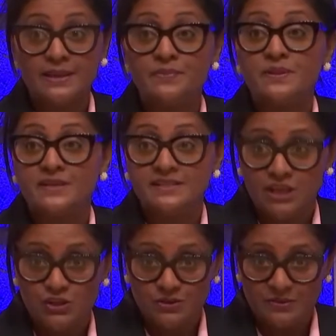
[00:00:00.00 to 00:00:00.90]

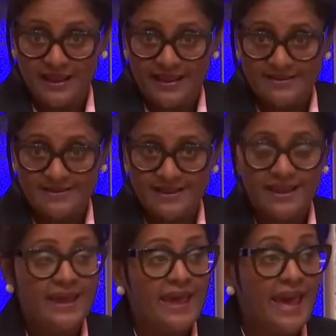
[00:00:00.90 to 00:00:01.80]
implementation plans.
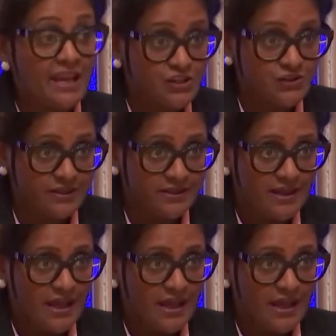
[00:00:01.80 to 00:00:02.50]
Action.